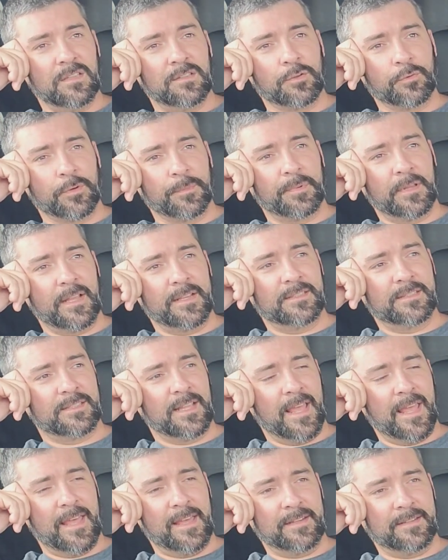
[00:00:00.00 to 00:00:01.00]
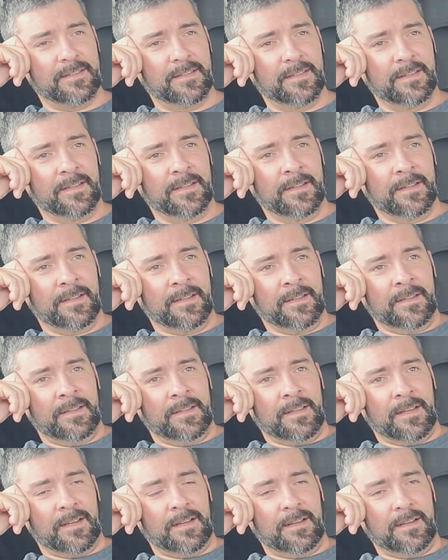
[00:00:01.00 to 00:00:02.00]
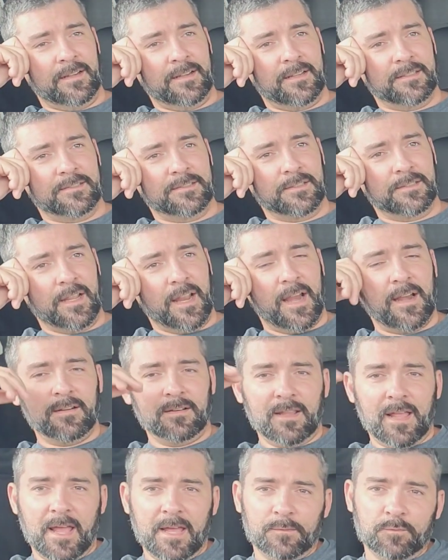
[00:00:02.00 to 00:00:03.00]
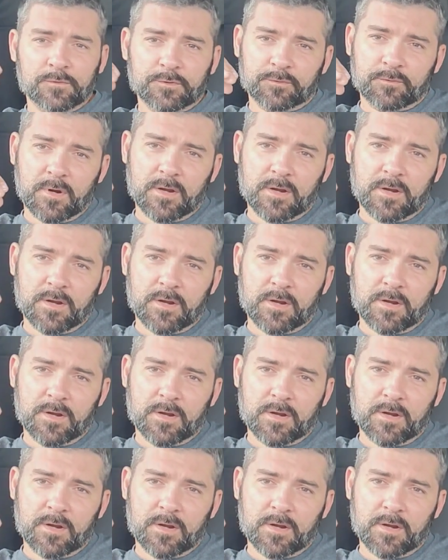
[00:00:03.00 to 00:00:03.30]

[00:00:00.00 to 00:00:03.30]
to replace that because the airline was